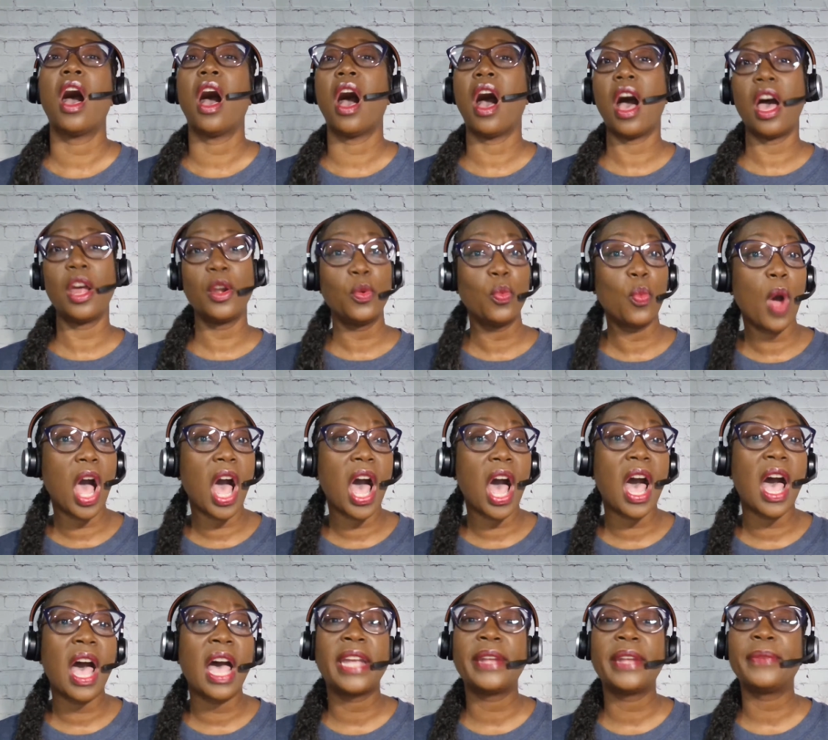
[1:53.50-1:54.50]

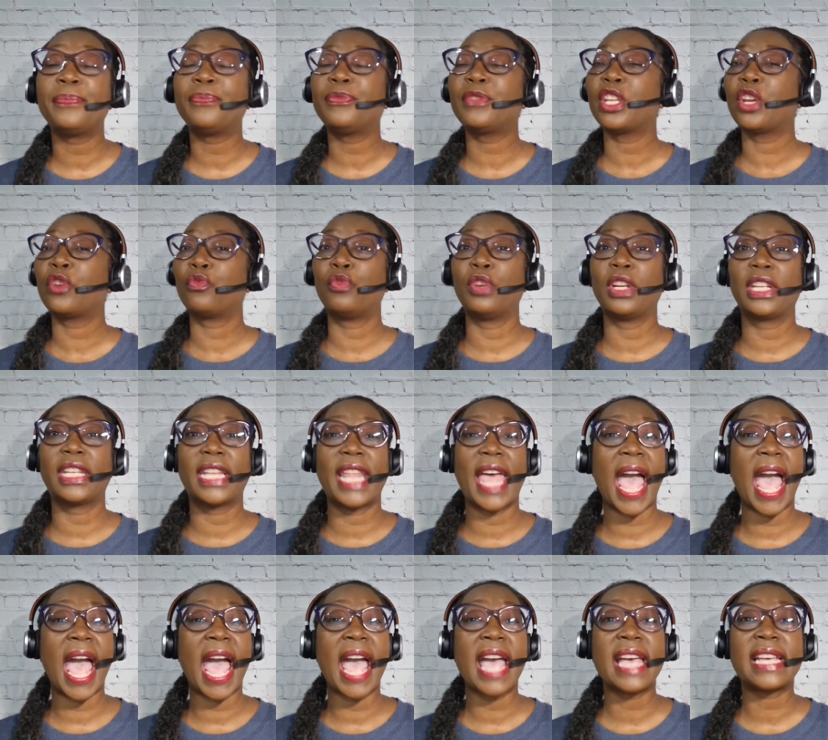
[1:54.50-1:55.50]
unwind,
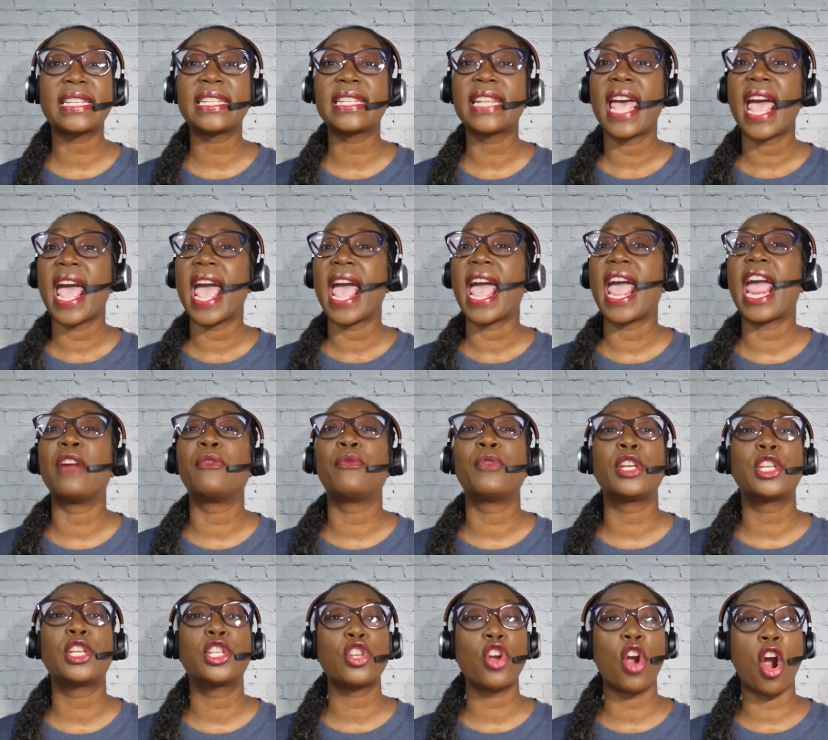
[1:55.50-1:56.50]
relax, and
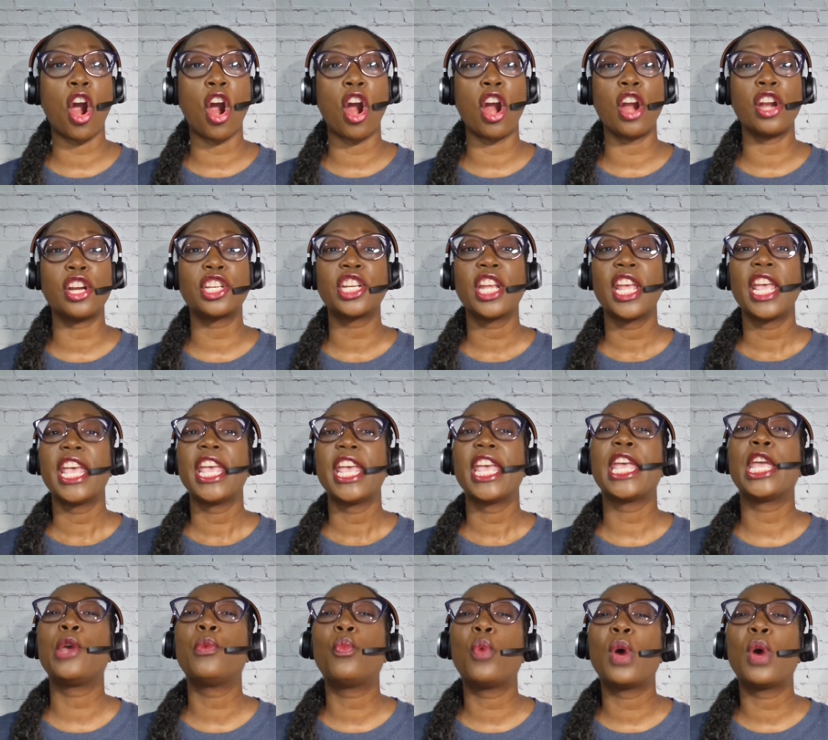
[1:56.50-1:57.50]
recharge
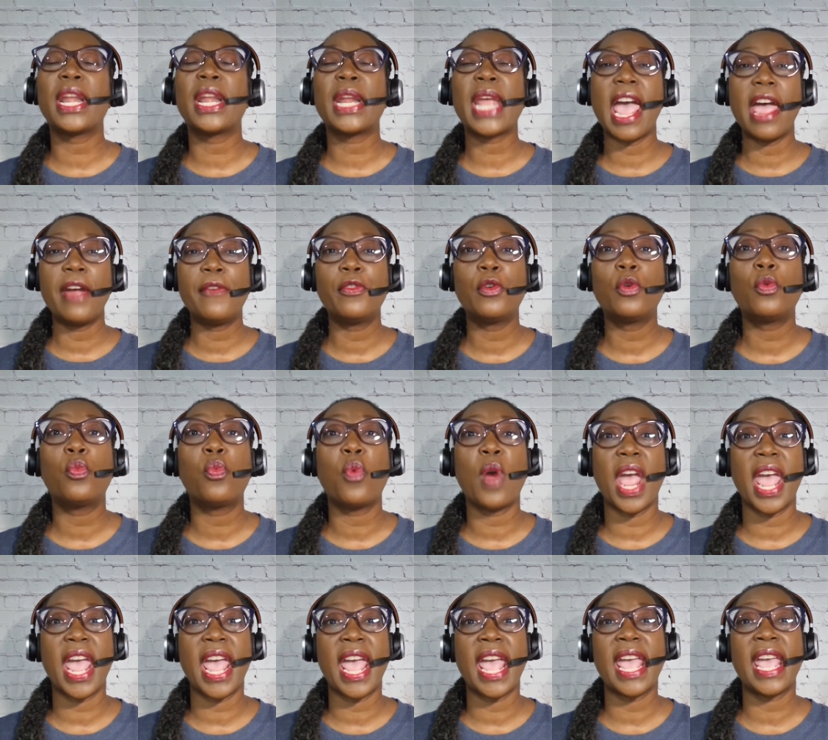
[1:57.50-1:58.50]
in whatever
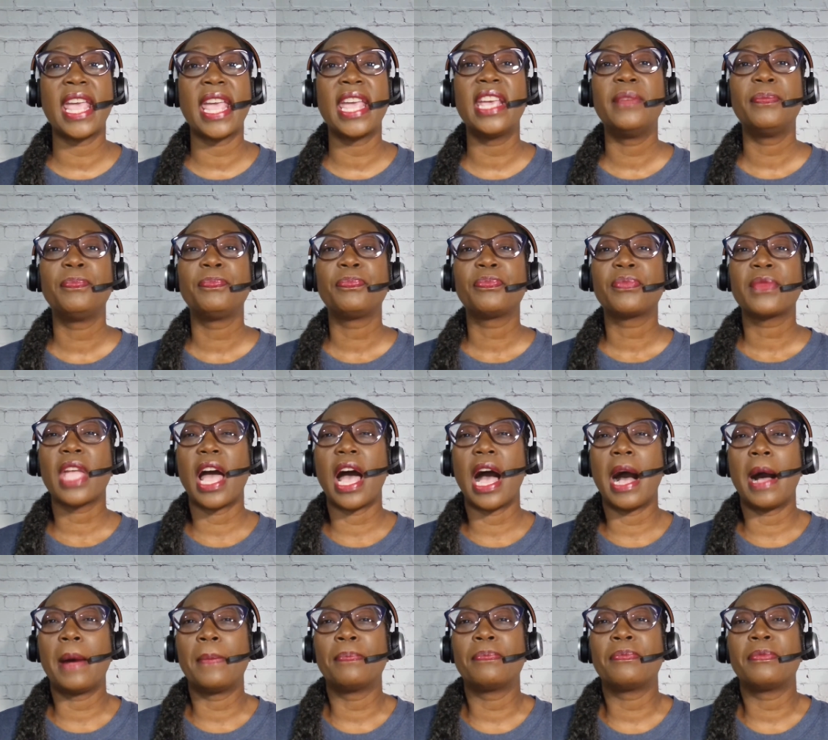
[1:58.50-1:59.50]
way
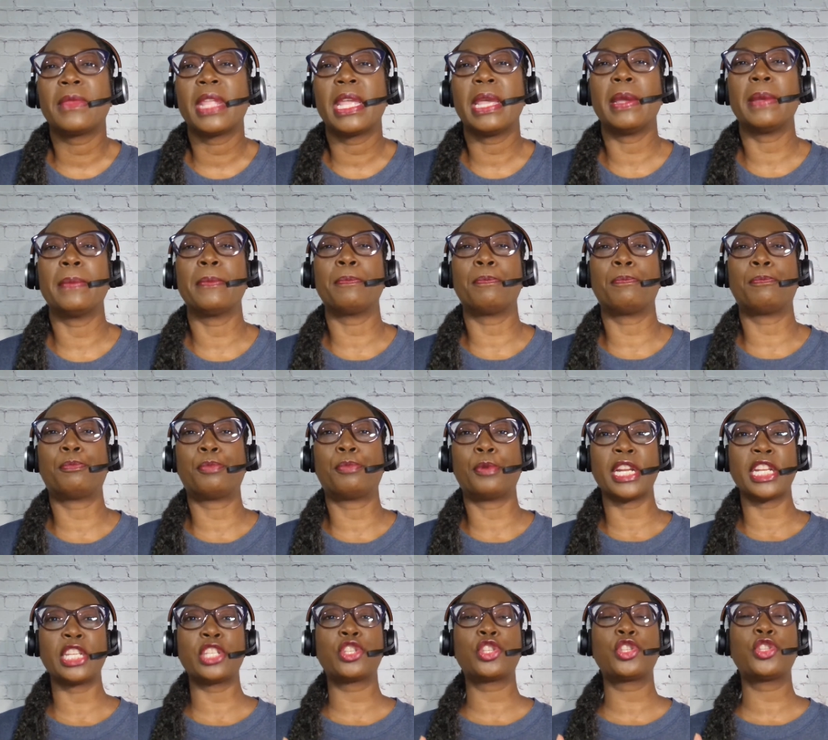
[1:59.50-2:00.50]
um,
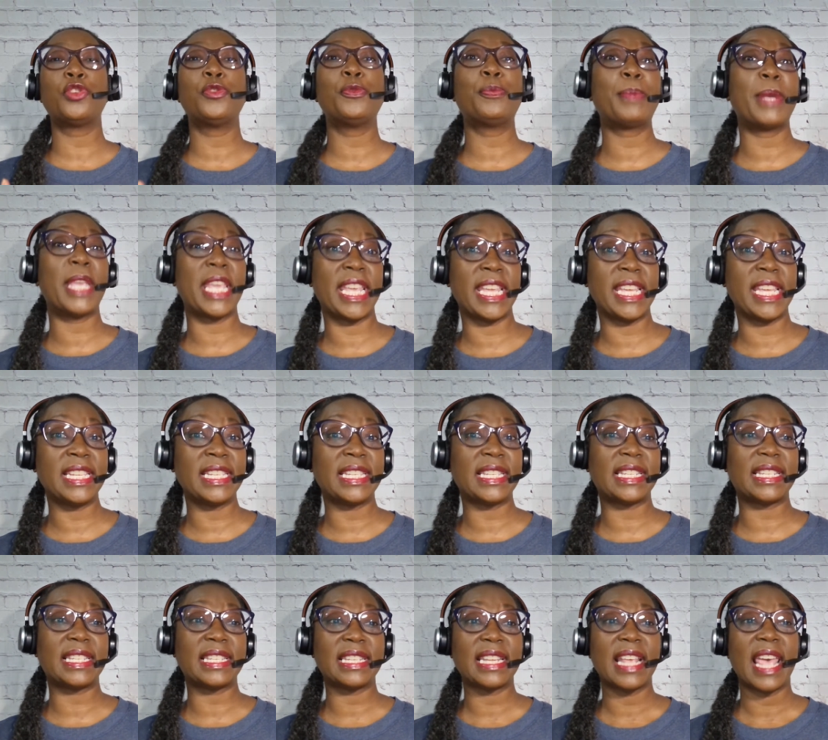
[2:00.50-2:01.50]
brings you
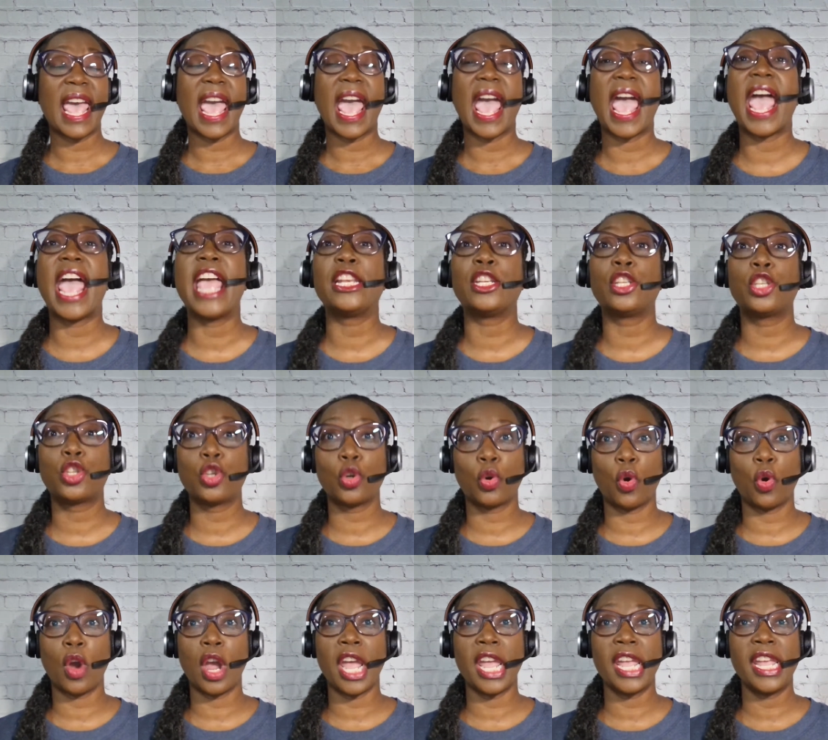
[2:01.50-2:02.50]
peace and
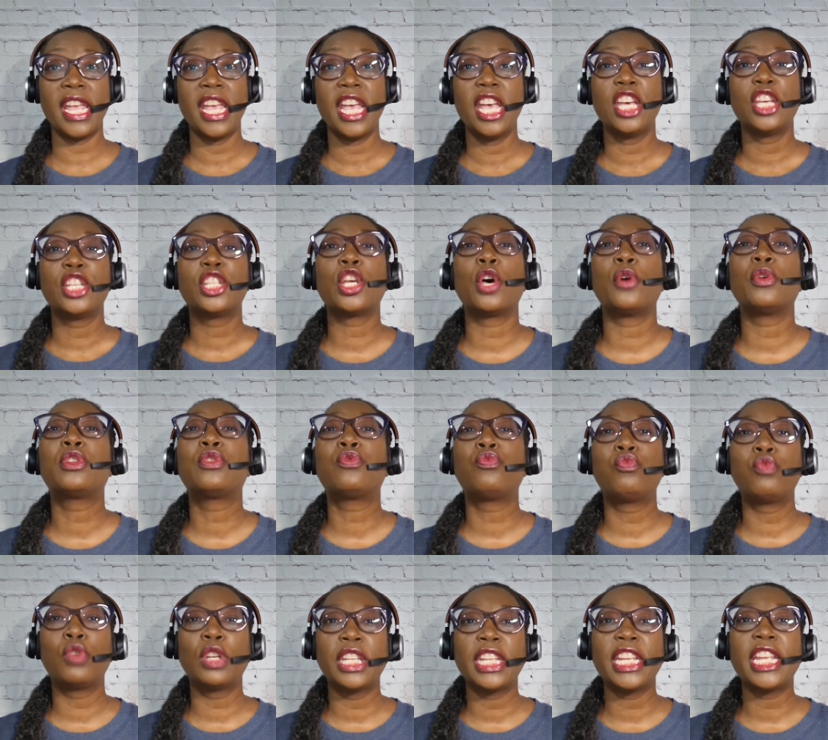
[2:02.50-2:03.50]
joy. So it's
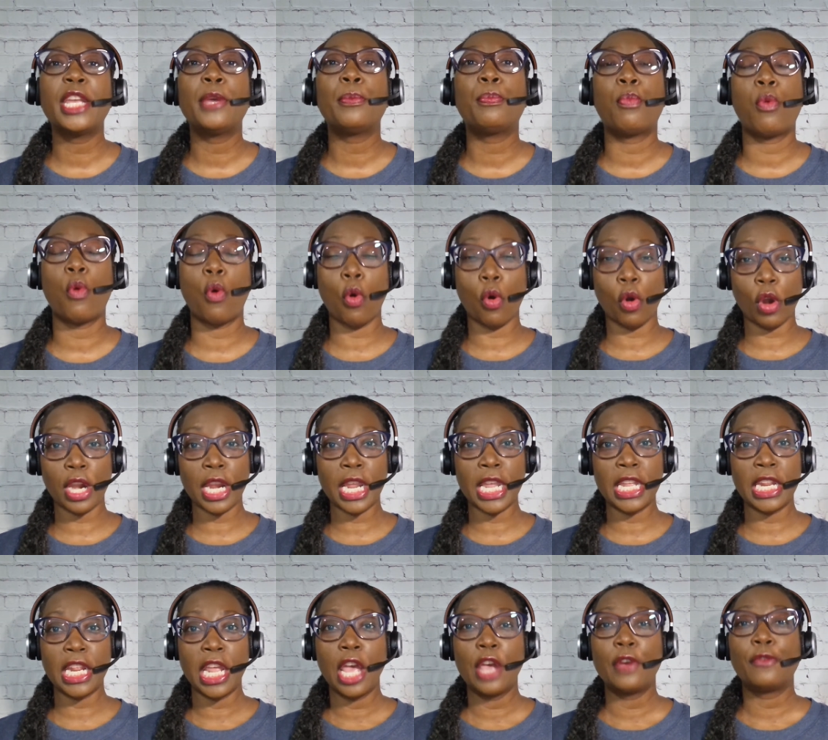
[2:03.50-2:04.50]
really
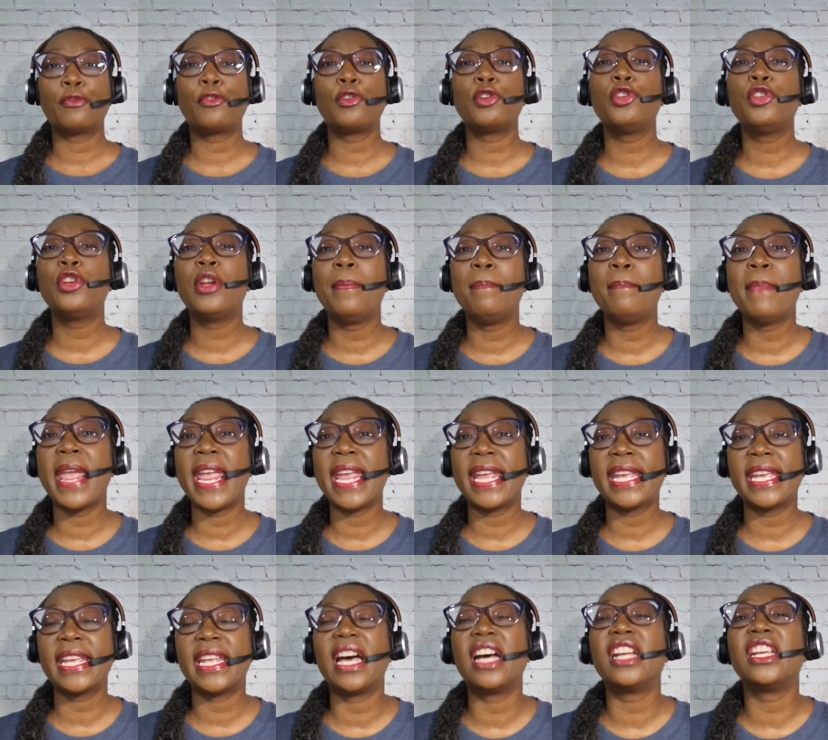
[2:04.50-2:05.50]
important for you to make
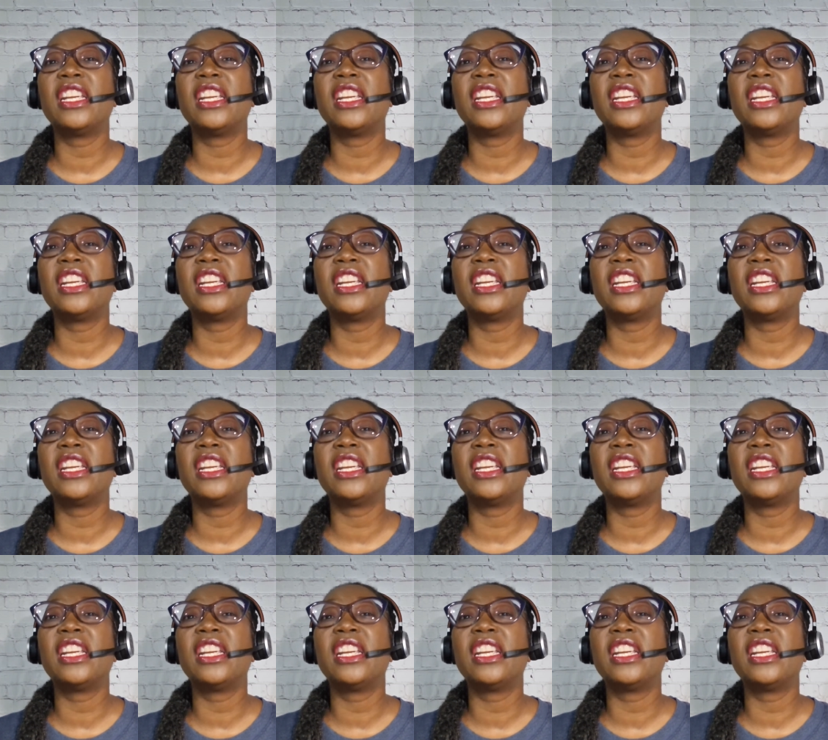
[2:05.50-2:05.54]
it a